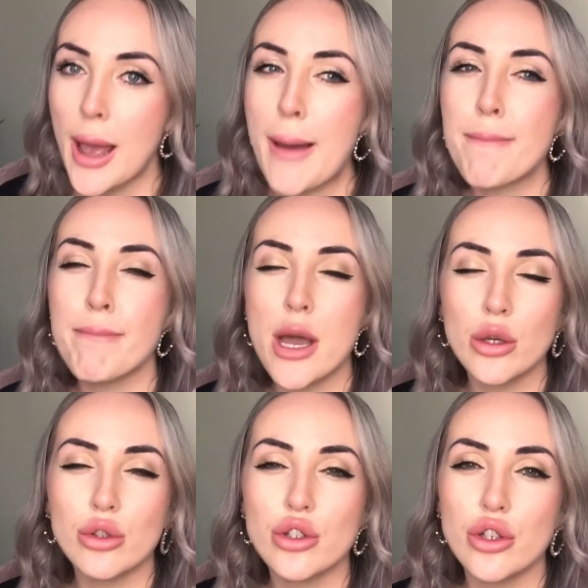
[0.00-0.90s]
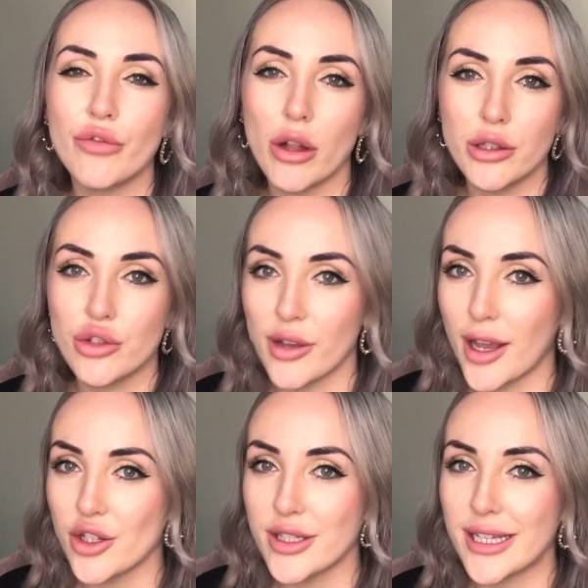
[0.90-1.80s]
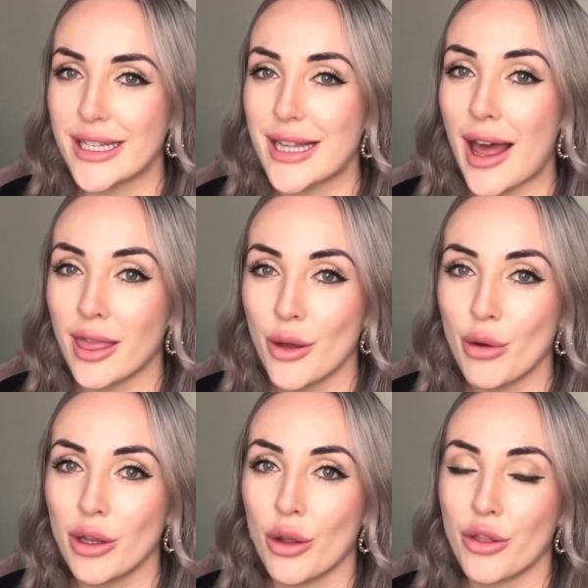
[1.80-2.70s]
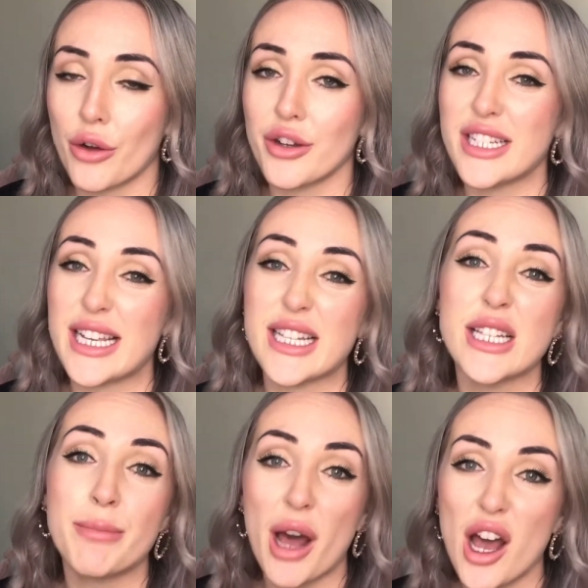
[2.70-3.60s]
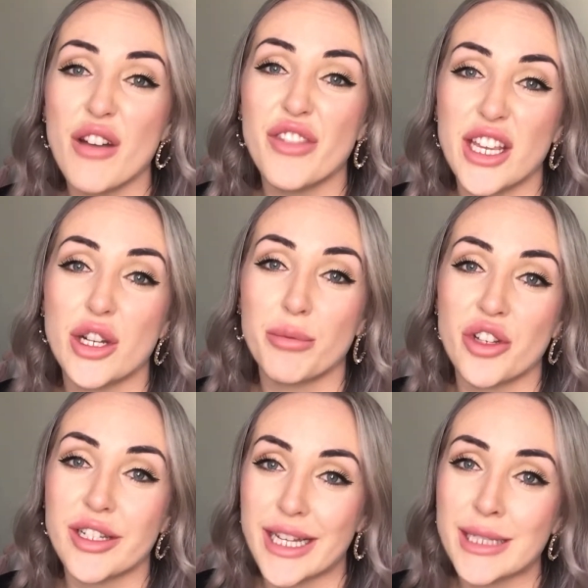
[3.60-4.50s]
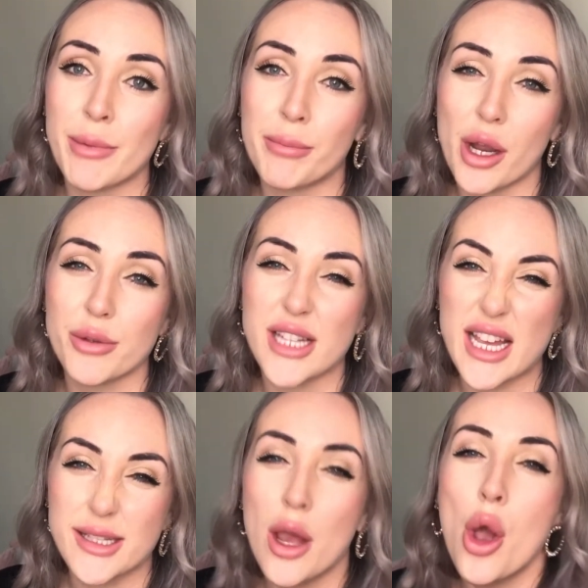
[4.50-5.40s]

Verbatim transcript: Most voluntary agencies and local authorities, as part of the adoption assessment process,